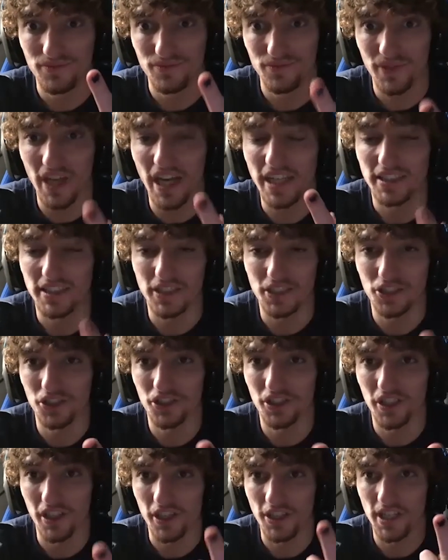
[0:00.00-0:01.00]
That's
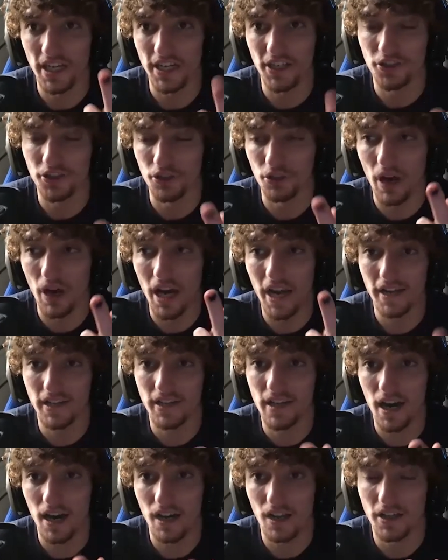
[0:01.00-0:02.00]
interesting because I
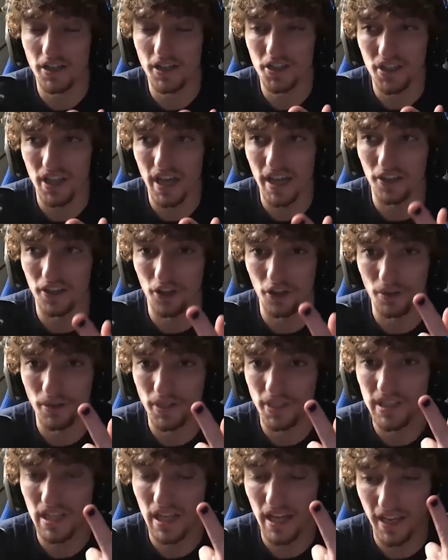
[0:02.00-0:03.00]
acknowledge that there
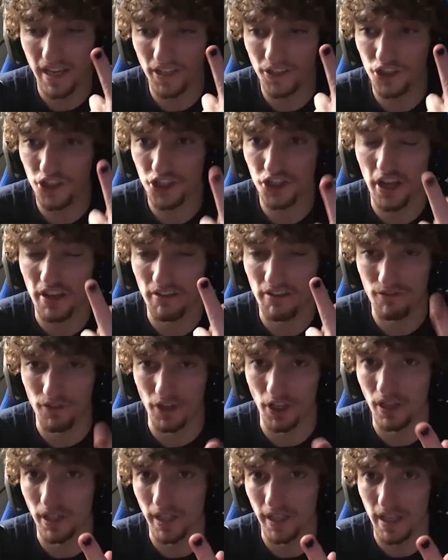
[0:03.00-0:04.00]
is, like, just a
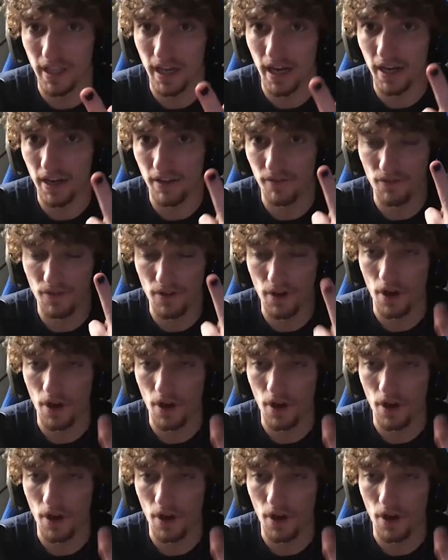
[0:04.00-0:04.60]
feeling that I have